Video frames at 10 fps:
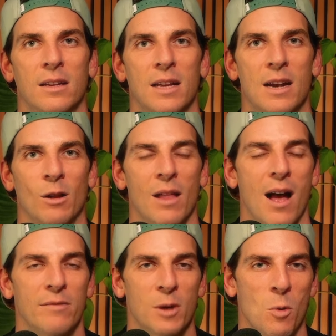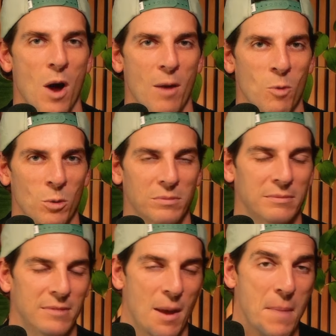In our lives, I won't
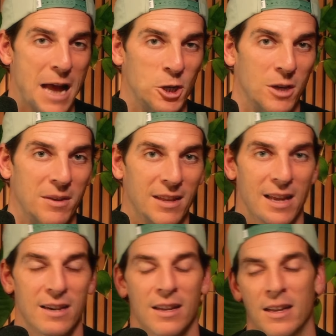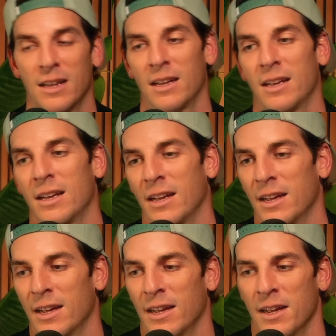imagine that
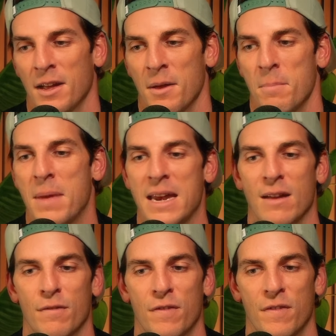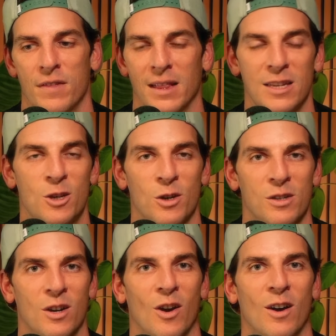many of the
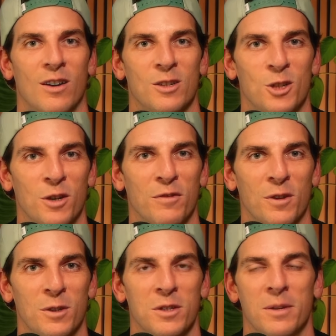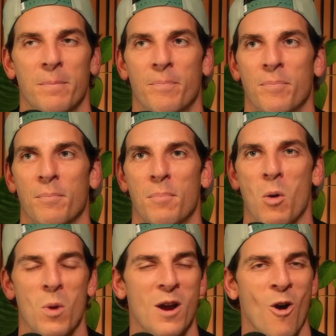listeners are surfers,
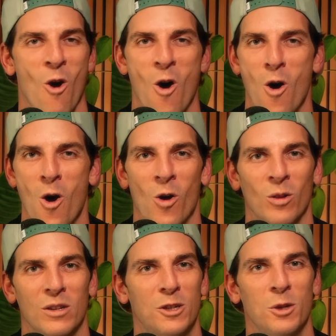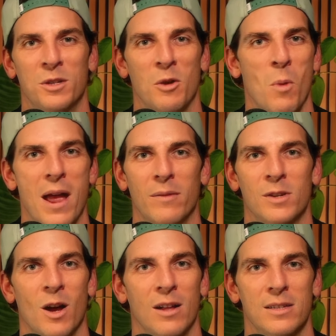but we are all choosing
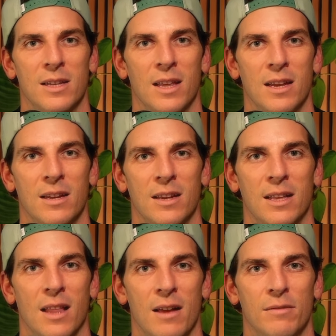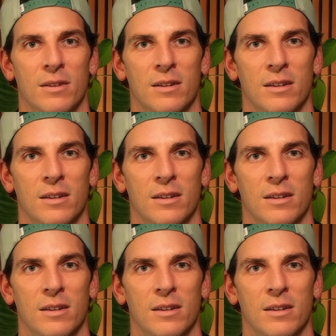waves constantly in life.